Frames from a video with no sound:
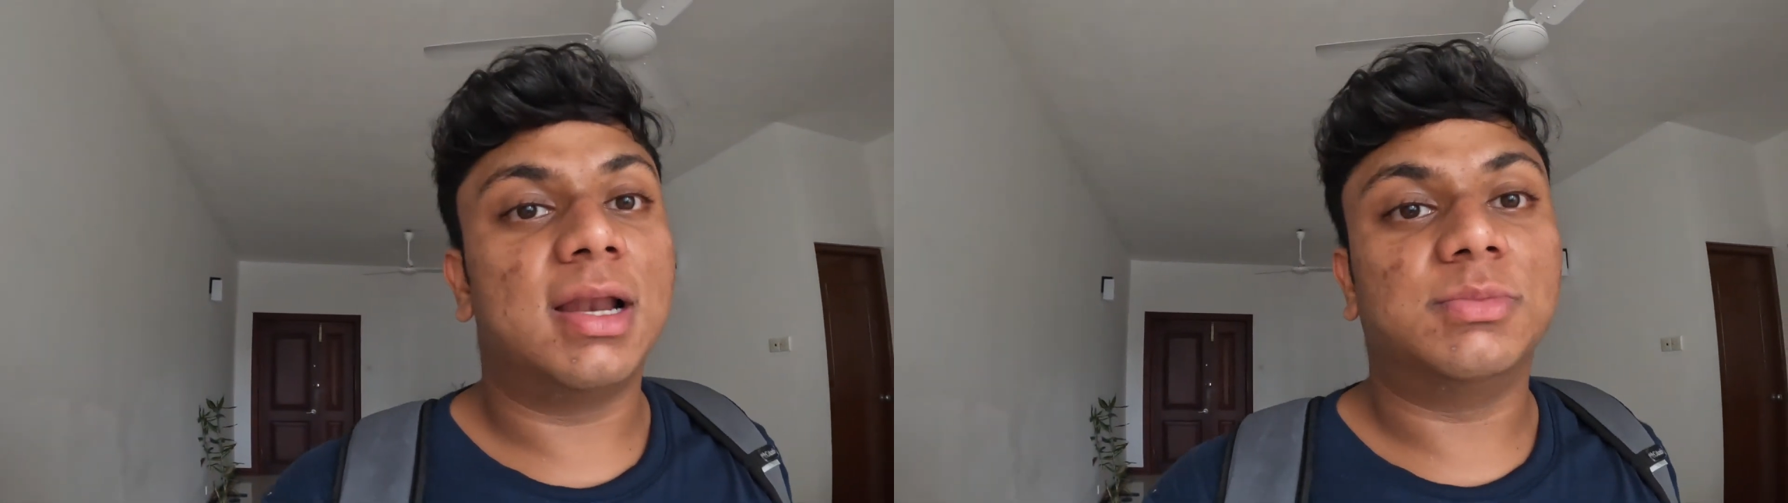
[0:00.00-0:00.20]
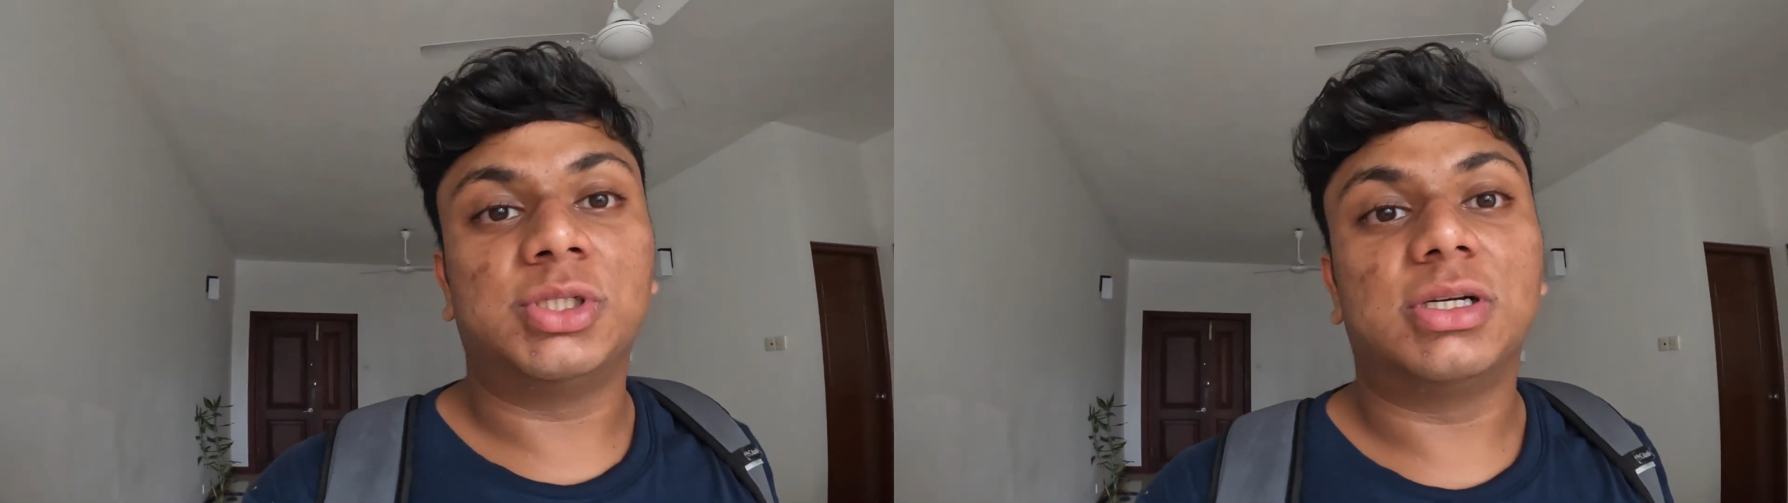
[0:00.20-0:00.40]

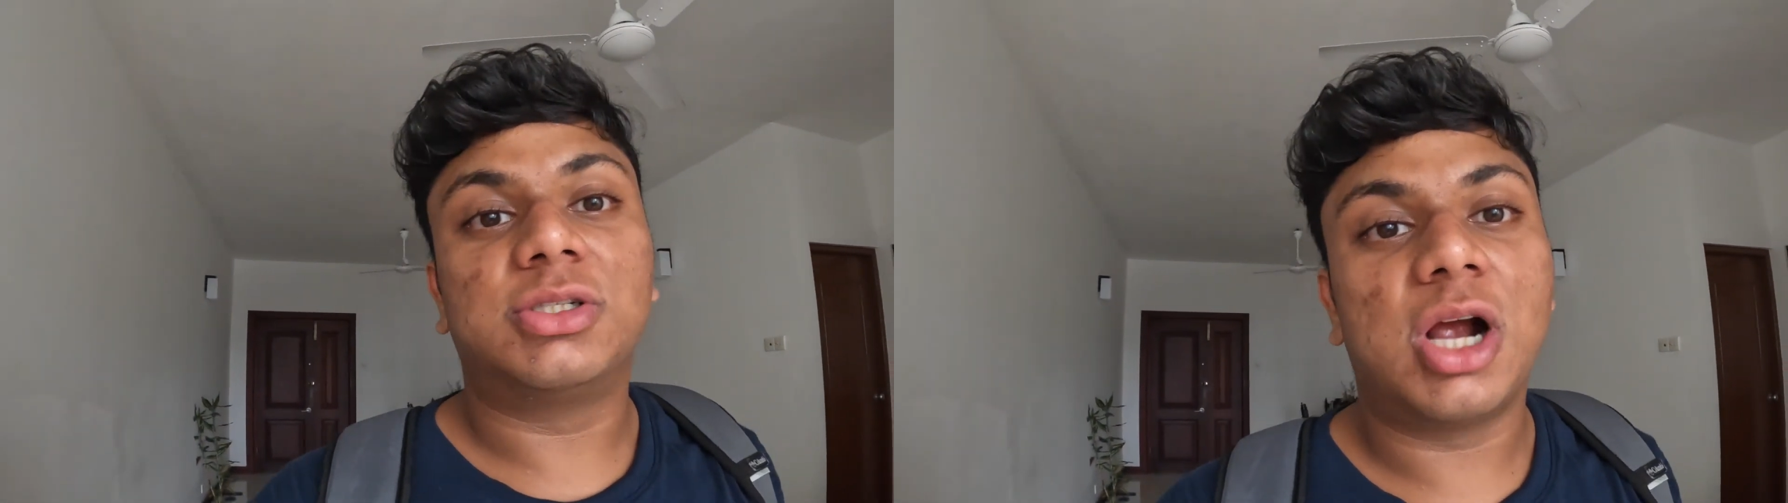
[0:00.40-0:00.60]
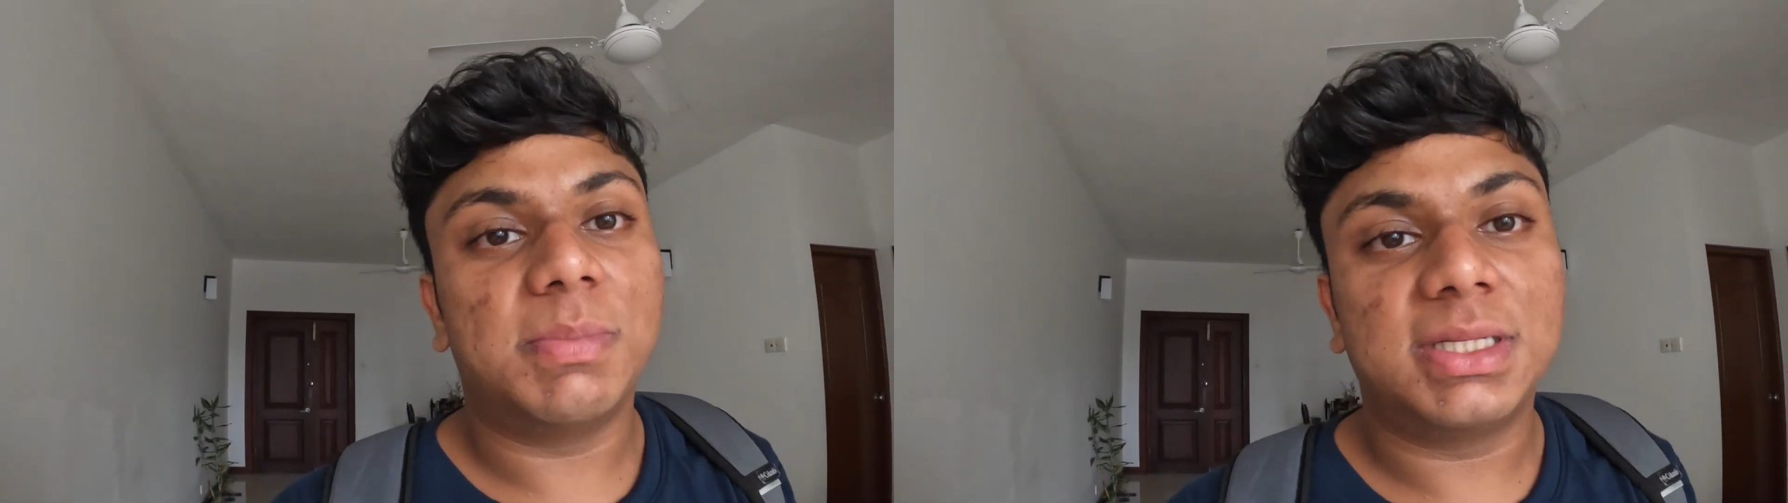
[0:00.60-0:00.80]
And I'm sure
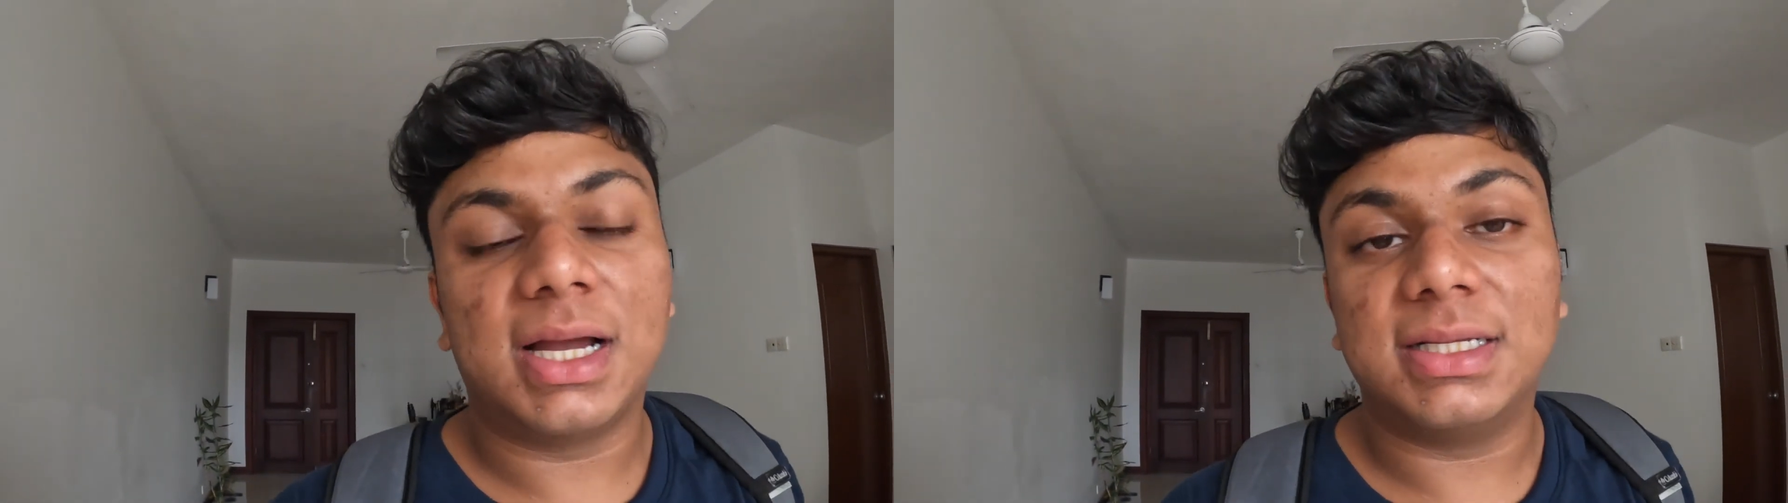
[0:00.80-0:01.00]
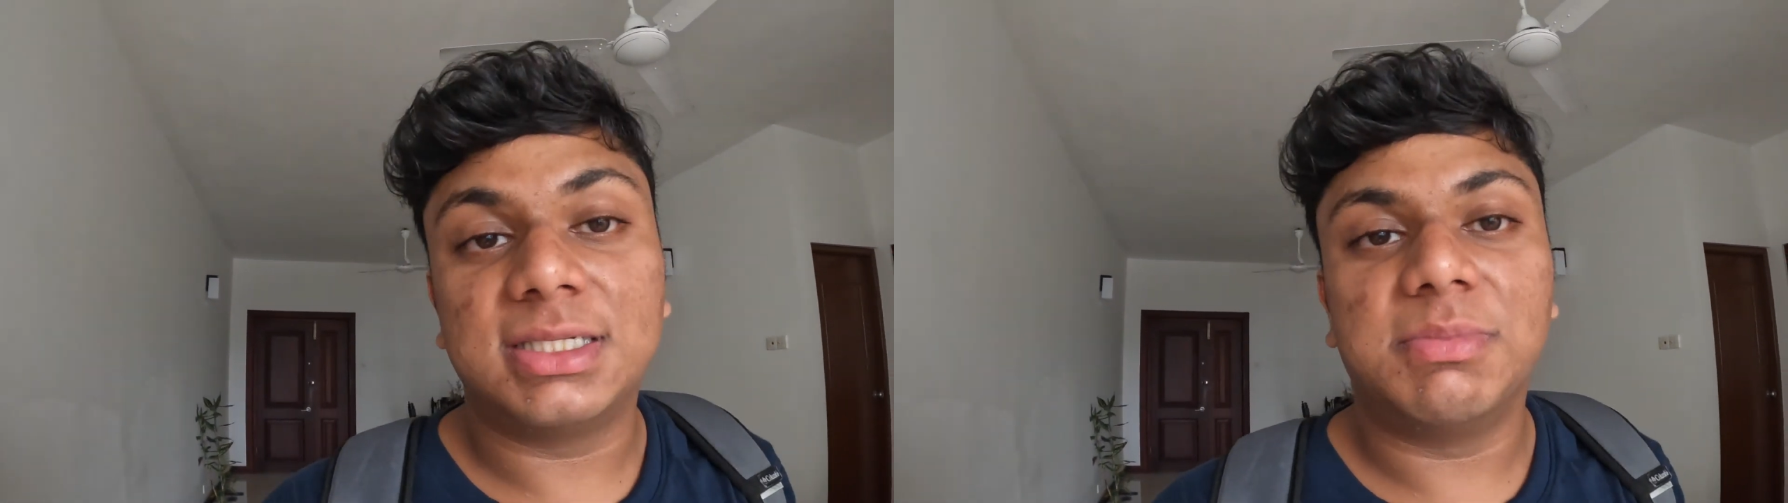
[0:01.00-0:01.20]

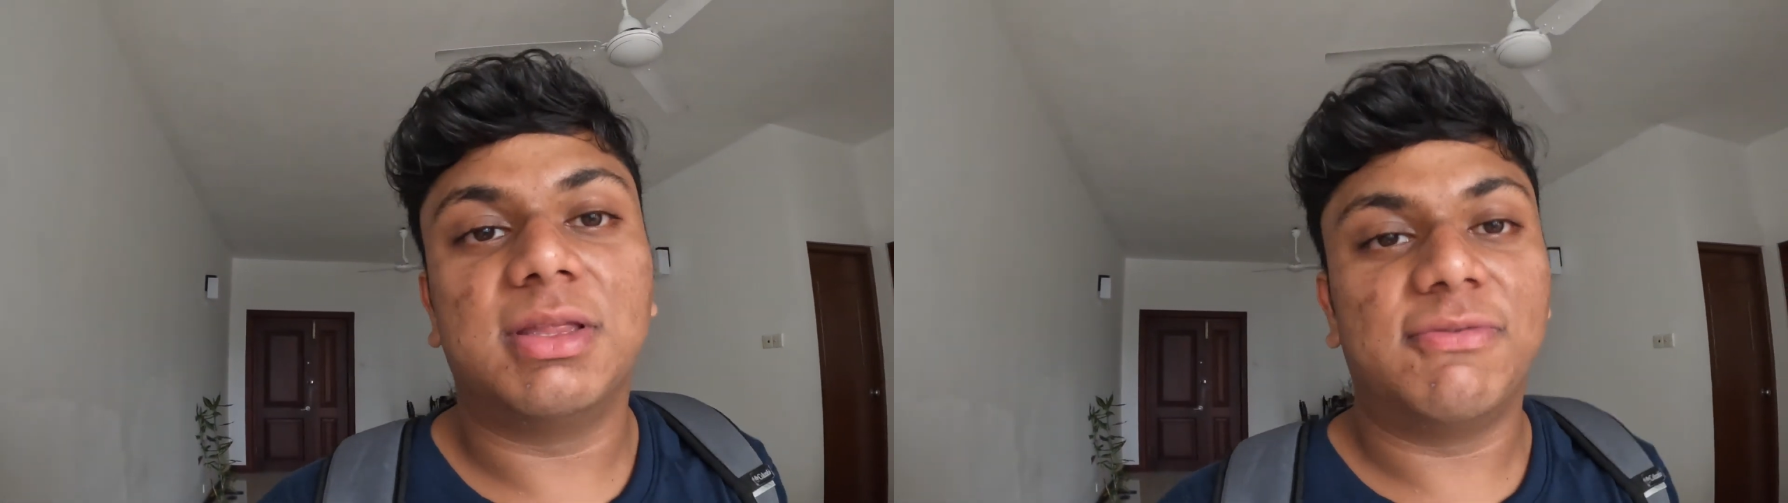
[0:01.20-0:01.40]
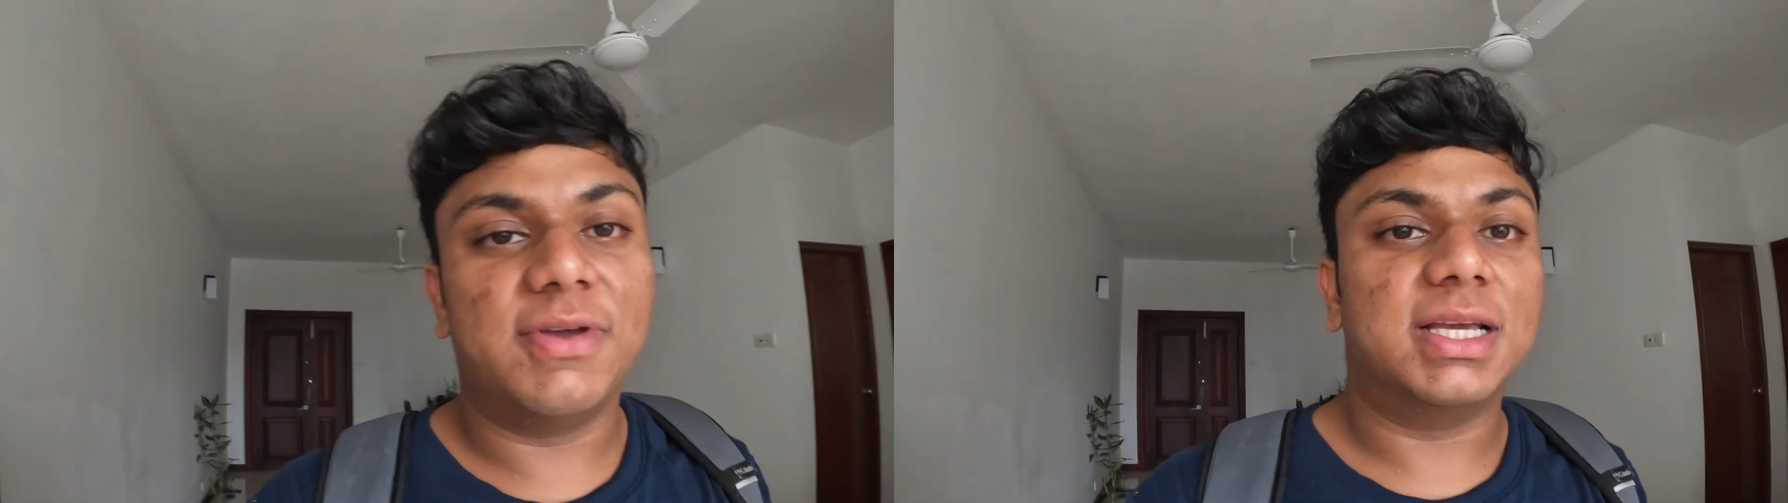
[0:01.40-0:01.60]
traumatize some
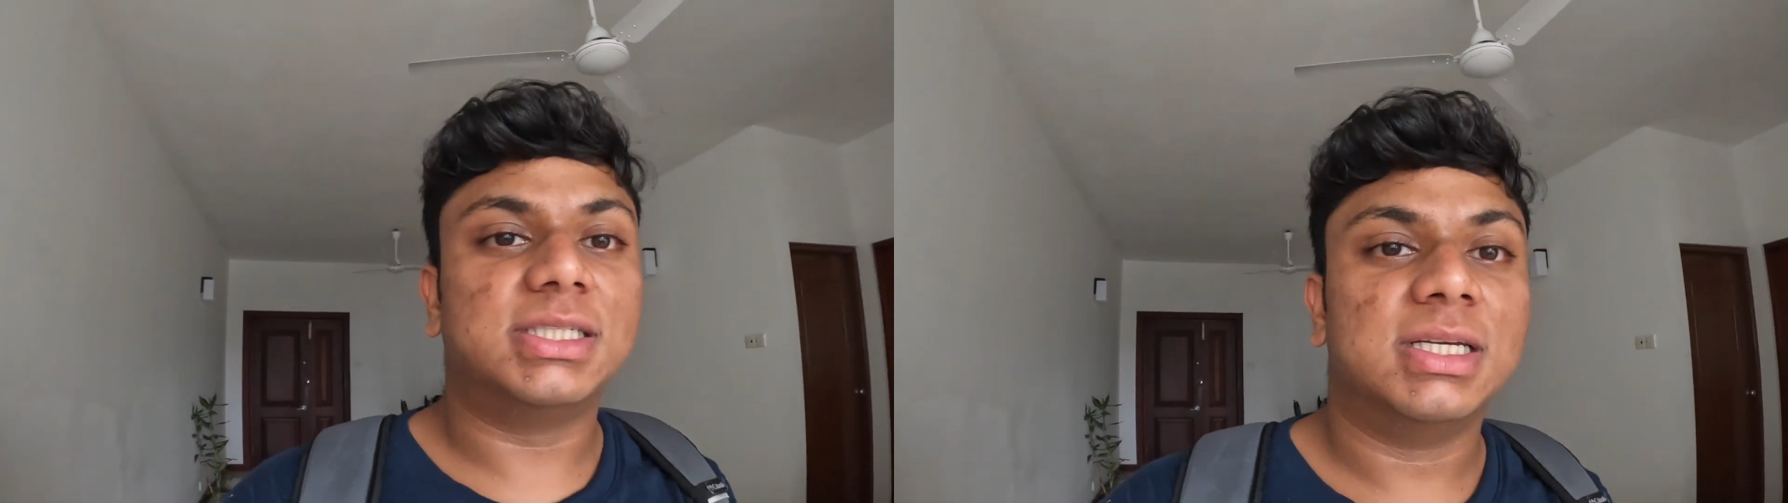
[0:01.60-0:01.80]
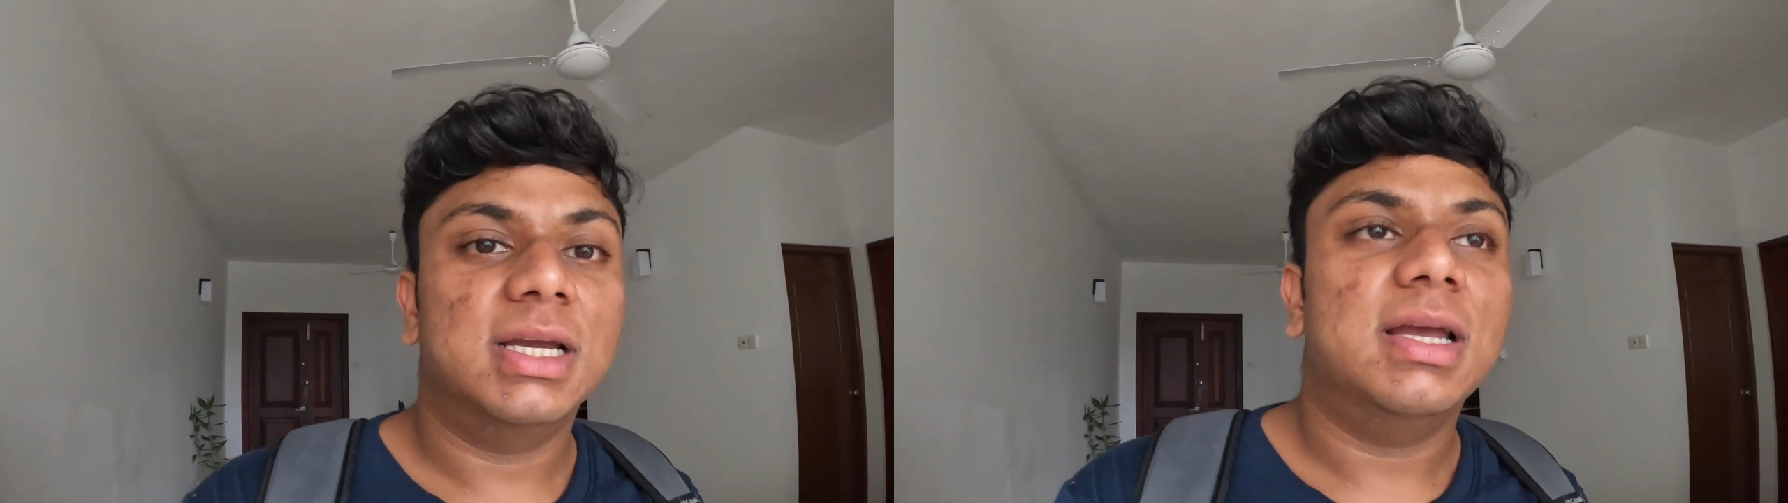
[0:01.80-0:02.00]
of the fish.